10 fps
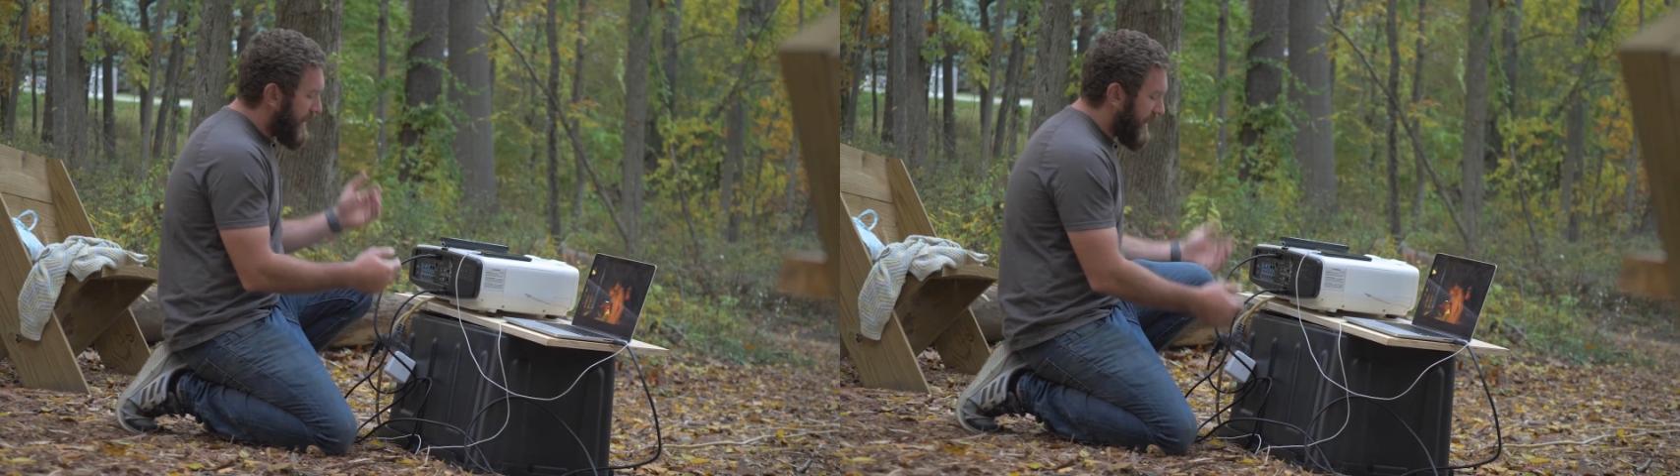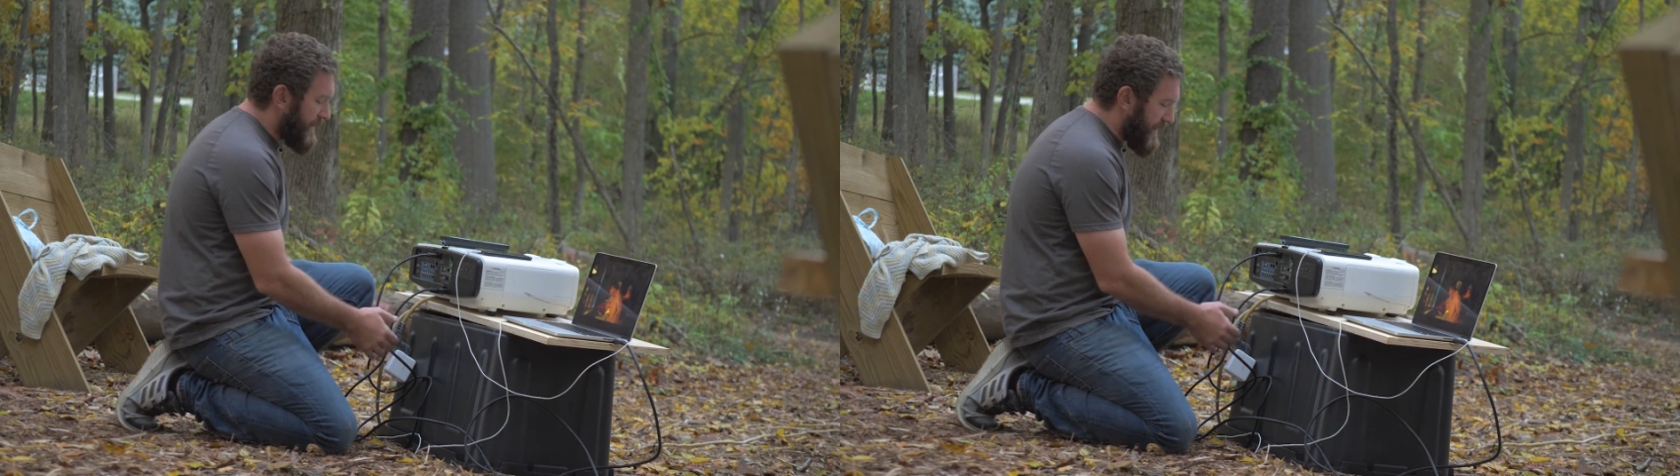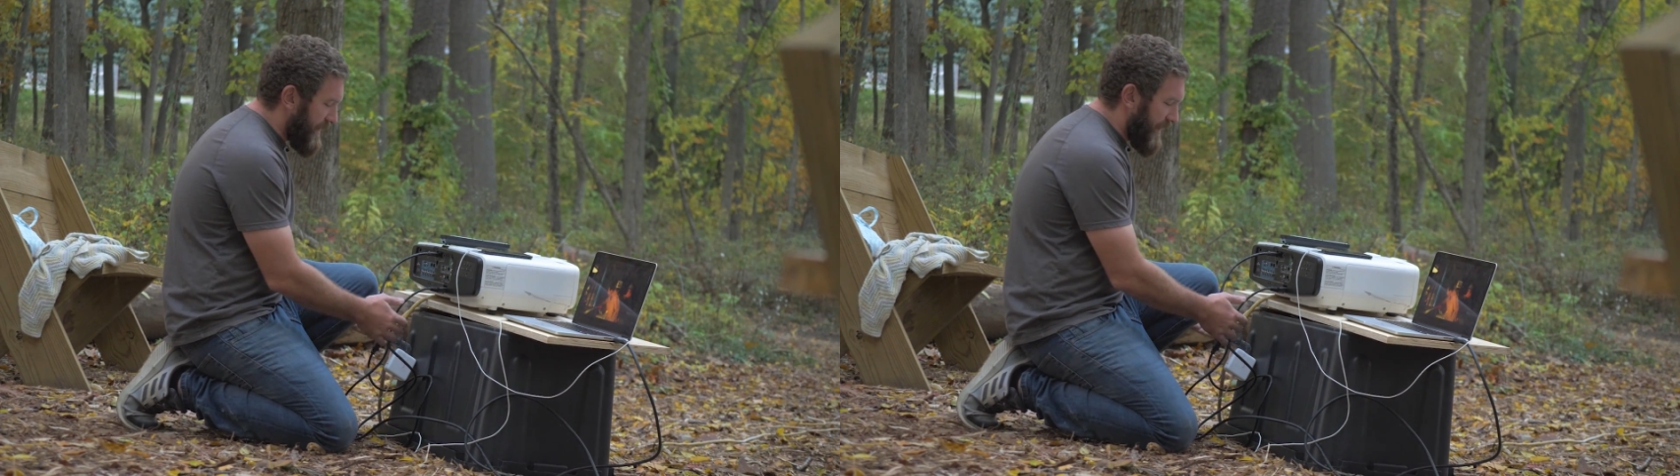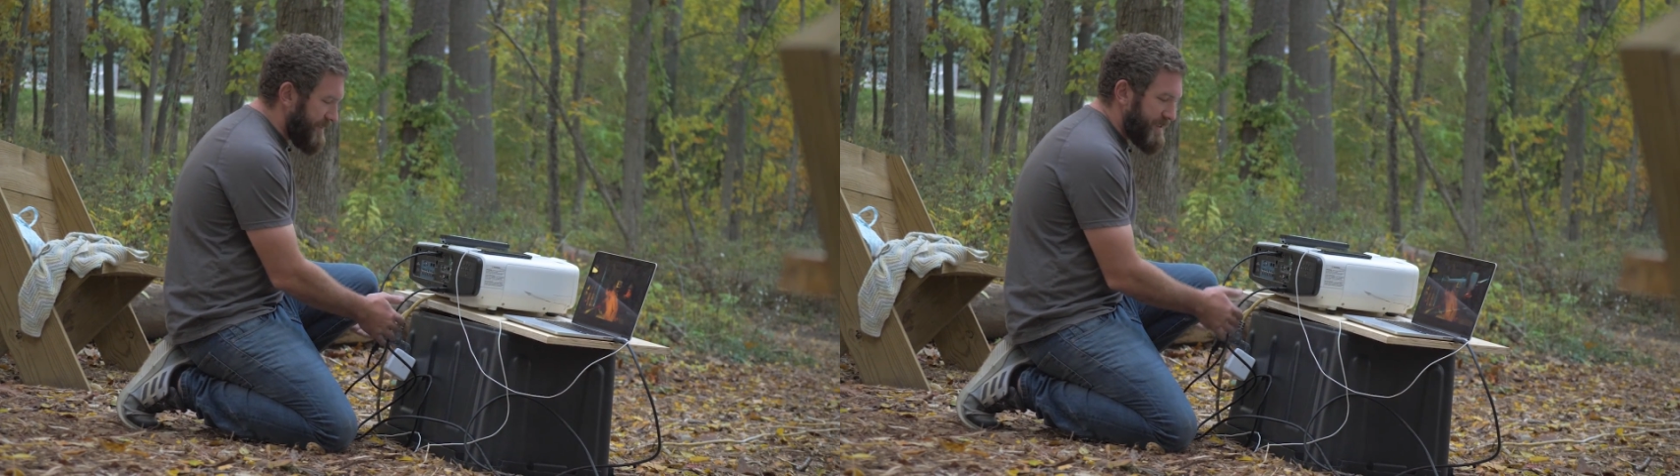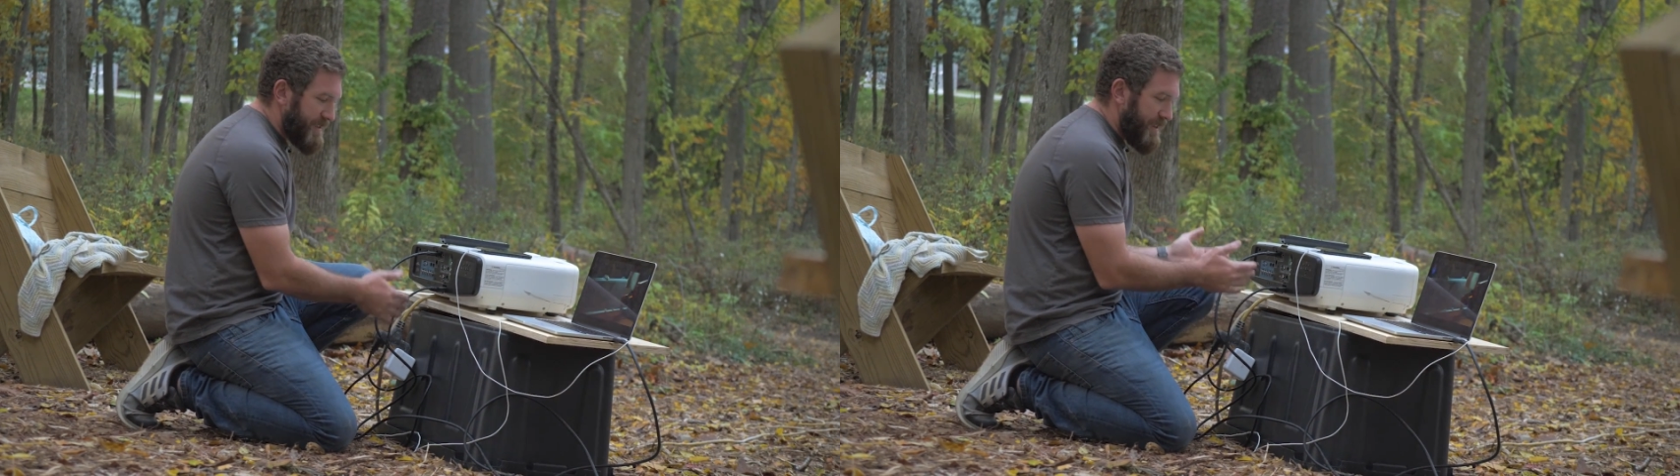and then
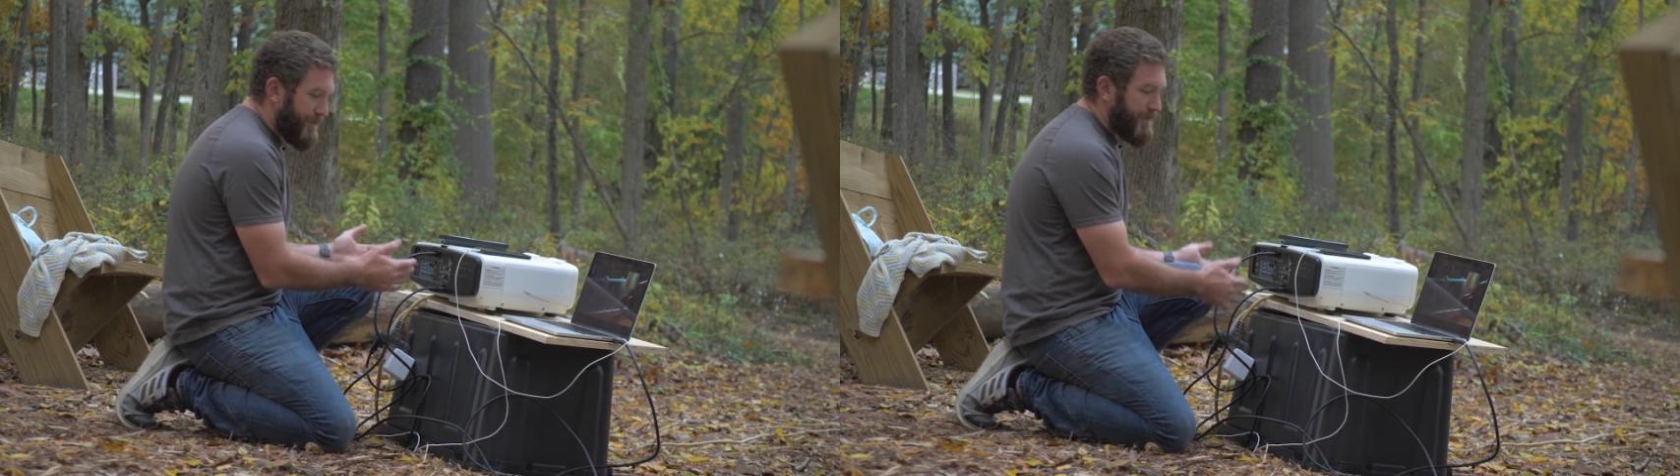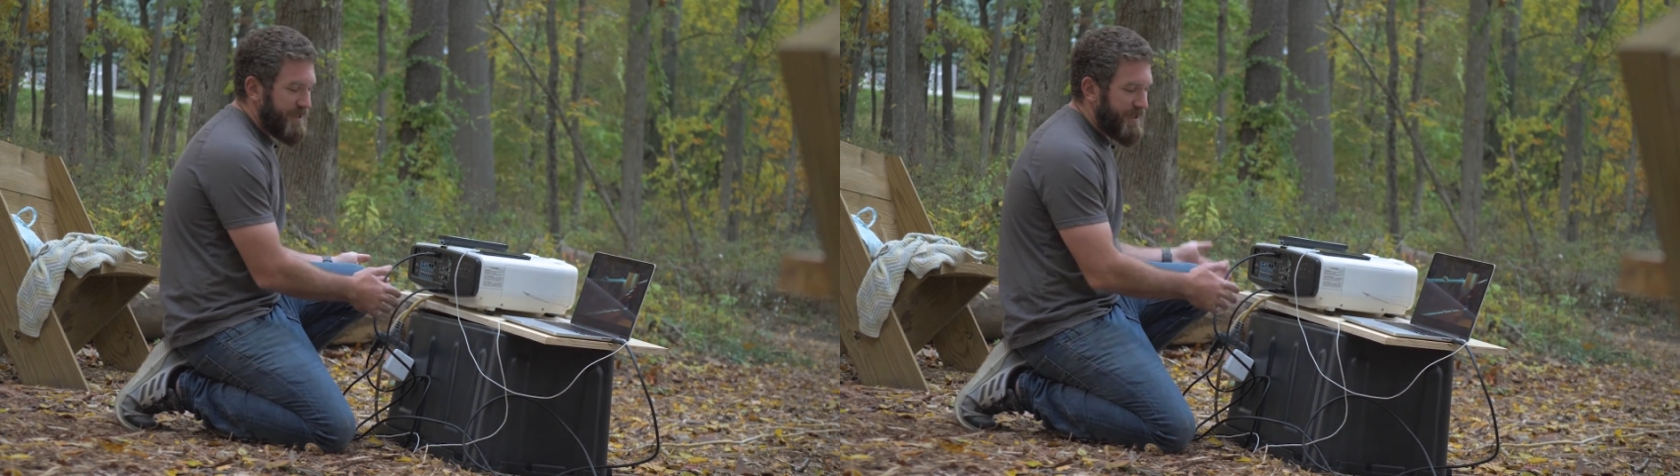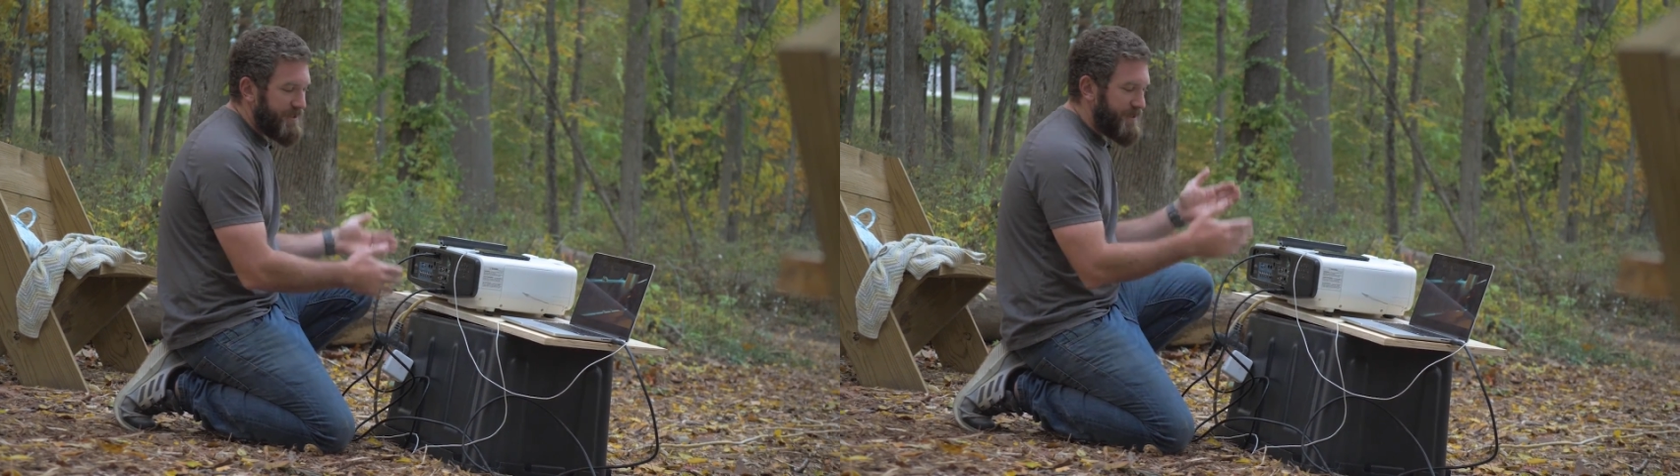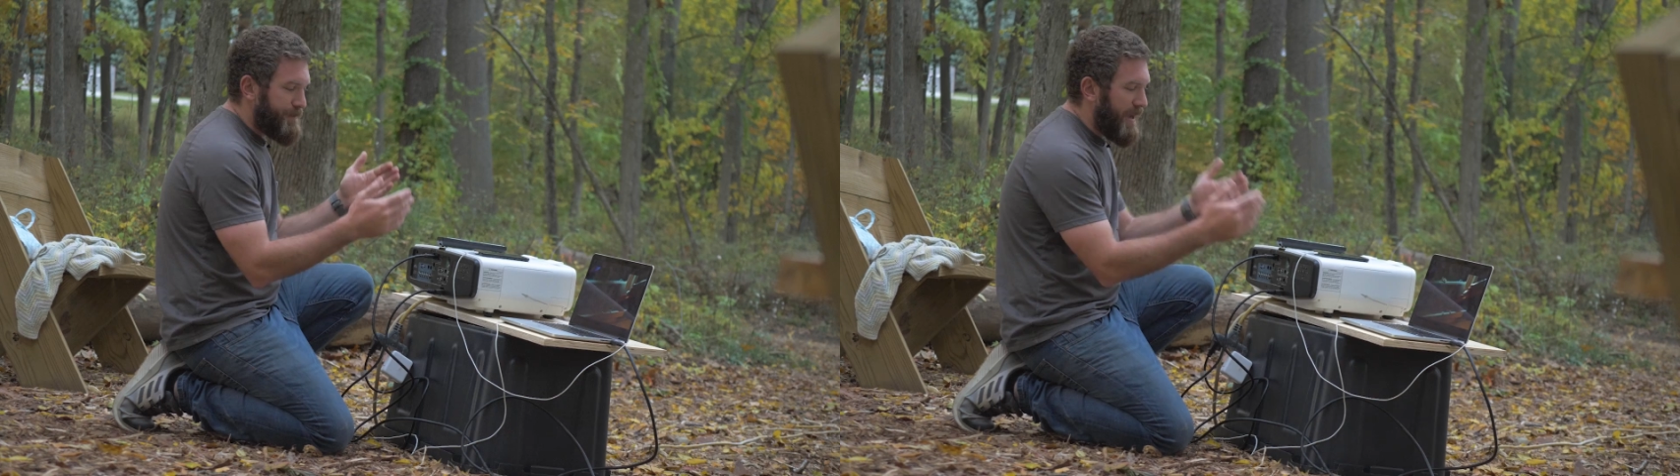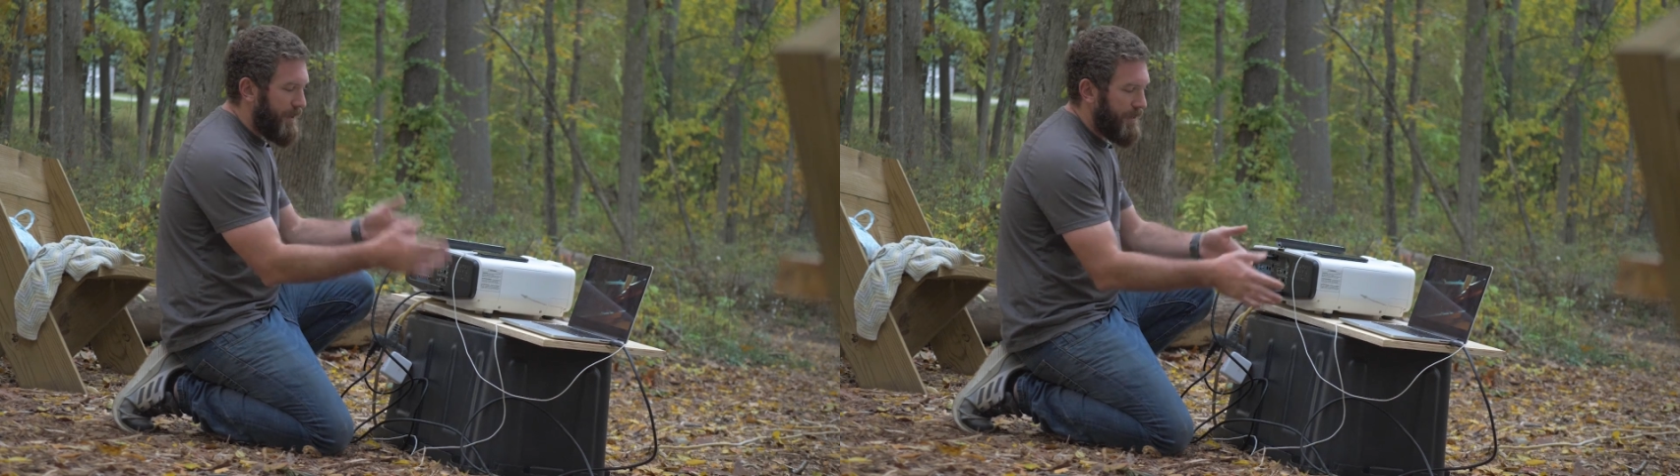obviously the projector is
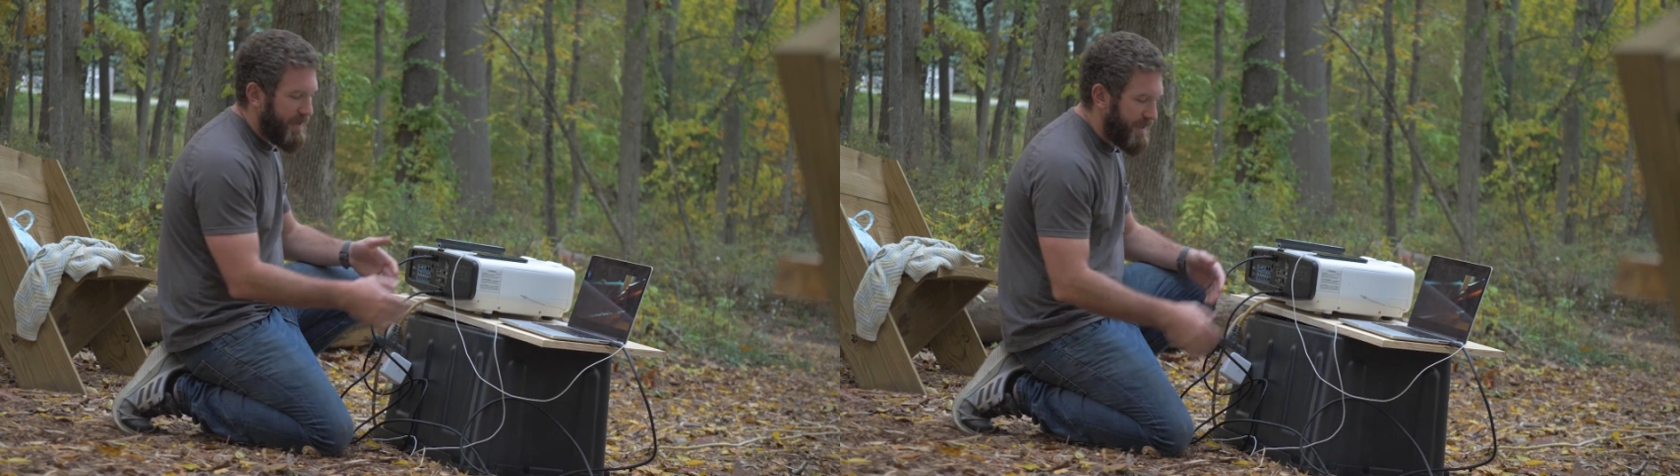powered,